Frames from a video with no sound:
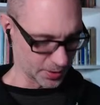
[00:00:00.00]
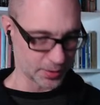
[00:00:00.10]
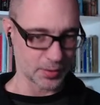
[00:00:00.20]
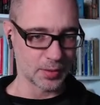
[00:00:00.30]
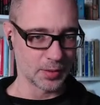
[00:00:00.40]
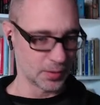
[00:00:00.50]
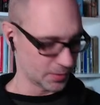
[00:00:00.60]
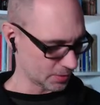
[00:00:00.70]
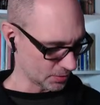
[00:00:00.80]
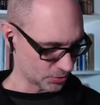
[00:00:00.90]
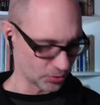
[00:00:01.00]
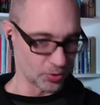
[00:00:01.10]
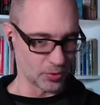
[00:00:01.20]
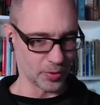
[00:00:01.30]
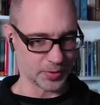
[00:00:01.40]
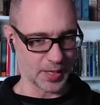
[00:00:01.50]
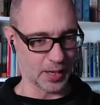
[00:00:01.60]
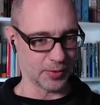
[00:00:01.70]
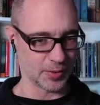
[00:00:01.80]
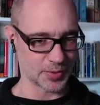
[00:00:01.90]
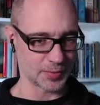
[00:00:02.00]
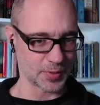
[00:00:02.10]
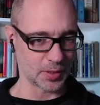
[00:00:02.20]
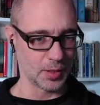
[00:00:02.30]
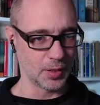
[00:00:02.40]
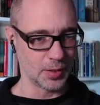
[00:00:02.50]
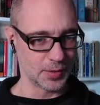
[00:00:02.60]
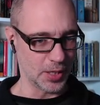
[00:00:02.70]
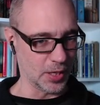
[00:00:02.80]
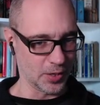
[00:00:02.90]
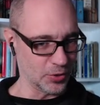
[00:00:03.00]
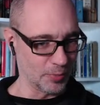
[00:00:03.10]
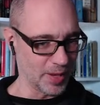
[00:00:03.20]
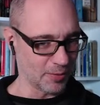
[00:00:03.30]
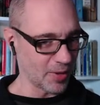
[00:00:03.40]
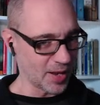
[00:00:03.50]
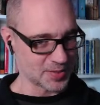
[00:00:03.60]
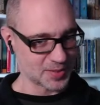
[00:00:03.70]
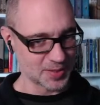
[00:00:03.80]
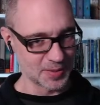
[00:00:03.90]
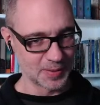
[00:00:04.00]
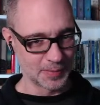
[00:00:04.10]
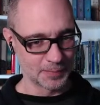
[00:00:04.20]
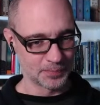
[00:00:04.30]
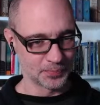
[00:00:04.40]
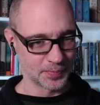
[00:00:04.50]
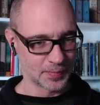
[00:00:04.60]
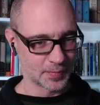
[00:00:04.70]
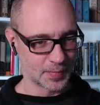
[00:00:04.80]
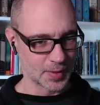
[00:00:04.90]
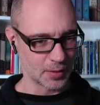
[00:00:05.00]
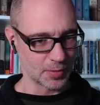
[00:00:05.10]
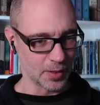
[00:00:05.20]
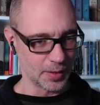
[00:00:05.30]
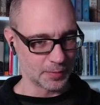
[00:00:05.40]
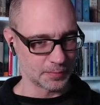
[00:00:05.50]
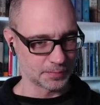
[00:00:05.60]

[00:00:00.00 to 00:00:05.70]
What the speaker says: Like control carrot or something. Here you may rest. All right.